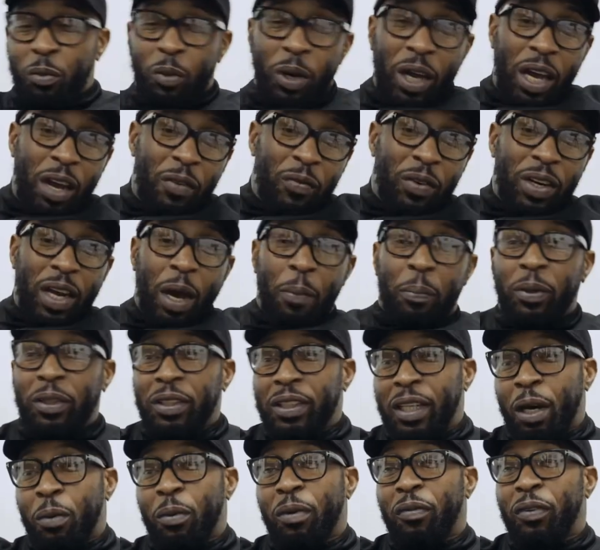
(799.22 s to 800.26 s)
Whatever
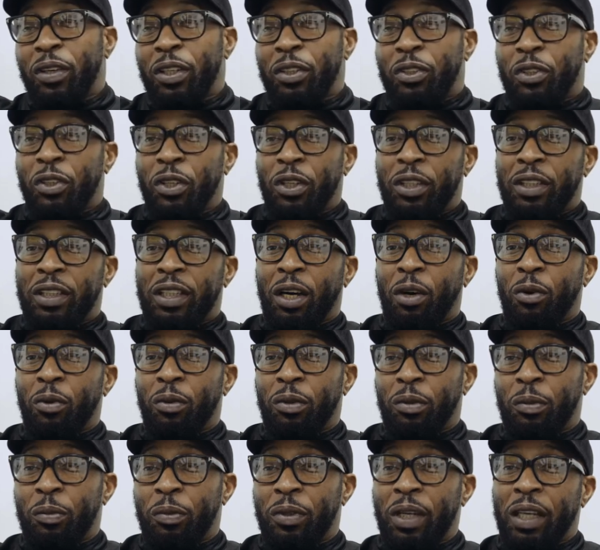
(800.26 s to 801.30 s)
happens, however it turns
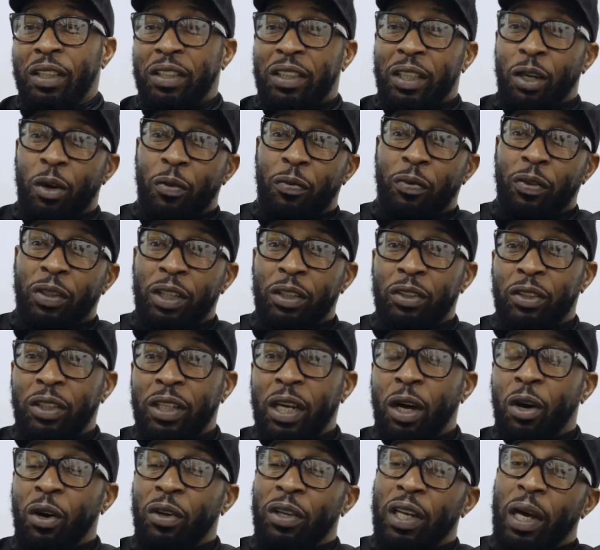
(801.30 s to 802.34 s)
out, we had Delph and
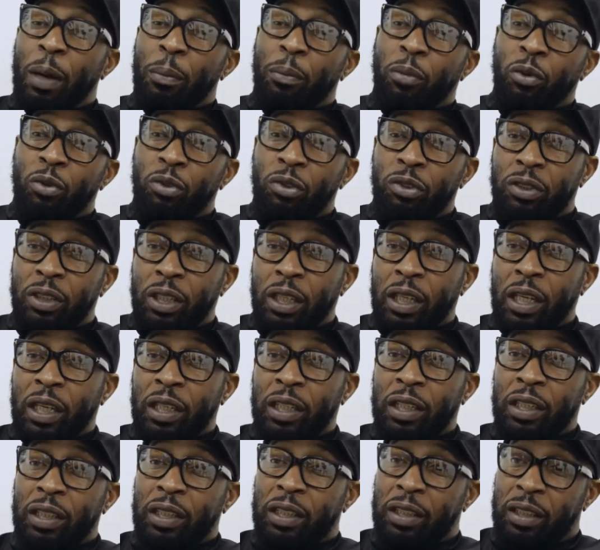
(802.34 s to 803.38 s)
Linden out of that bunch,
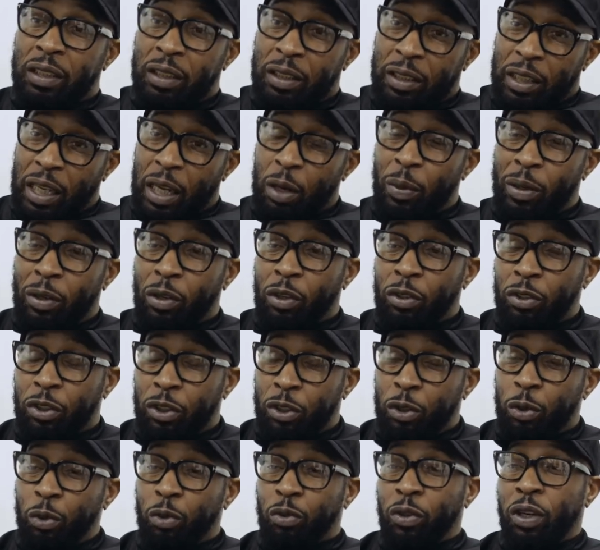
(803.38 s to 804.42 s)
and they went on
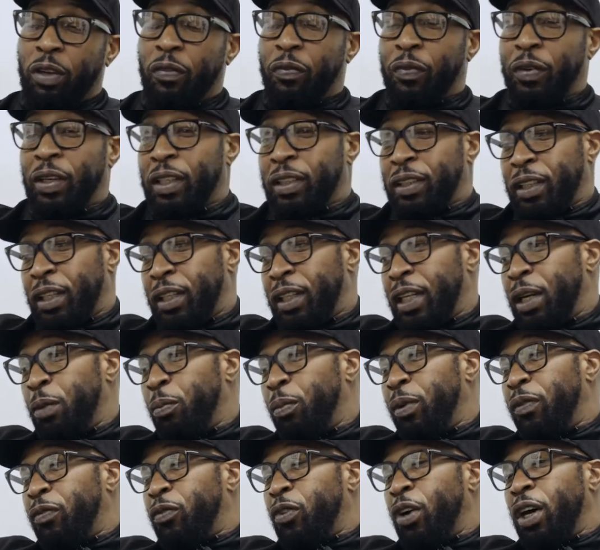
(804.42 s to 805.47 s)
to do great things. And
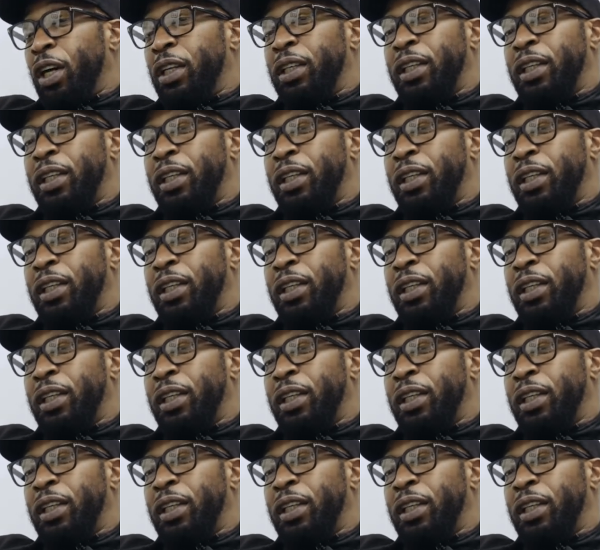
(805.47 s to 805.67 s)
then we've got a